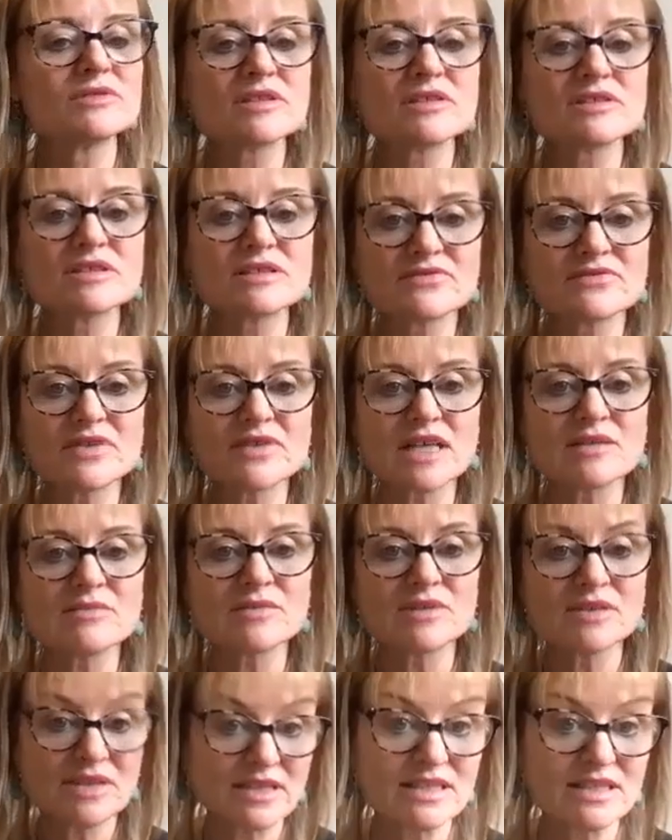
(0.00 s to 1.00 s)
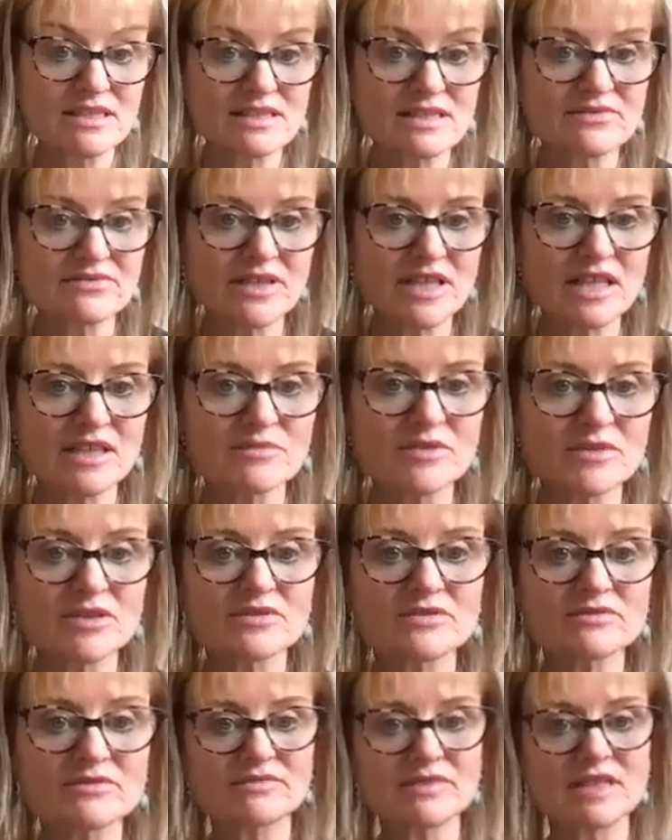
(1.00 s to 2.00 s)
So it is a fire
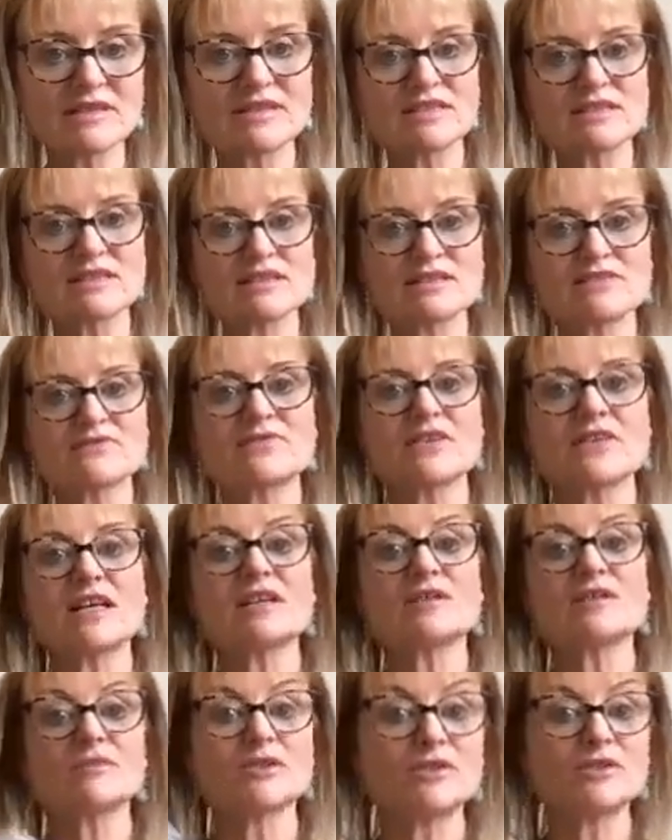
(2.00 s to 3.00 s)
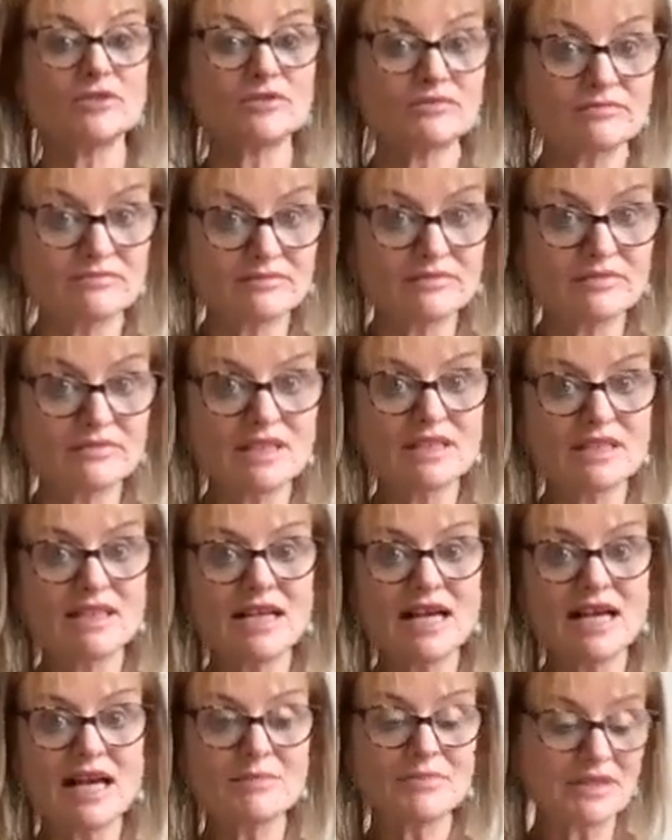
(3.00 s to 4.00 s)
moon, and this is fire moon
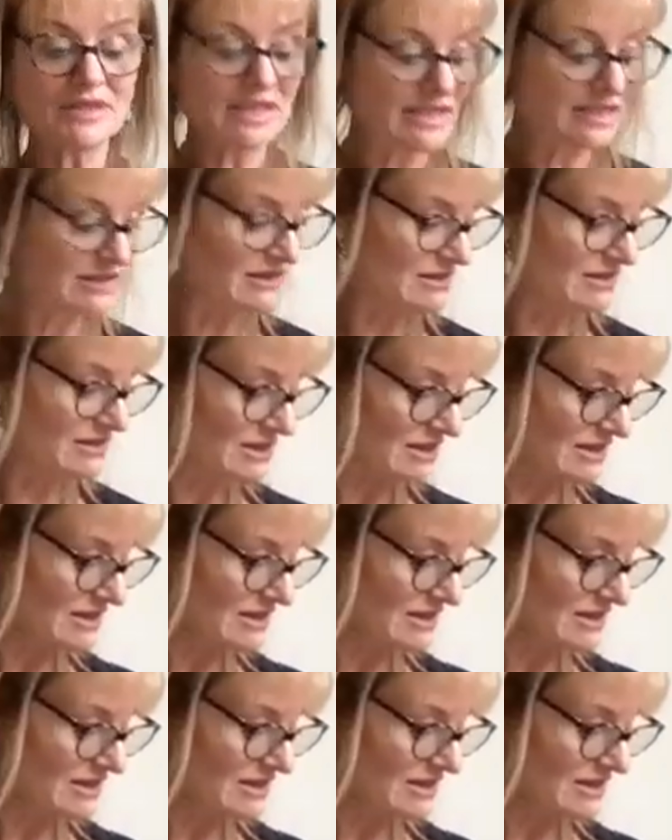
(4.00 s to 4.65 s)
happening.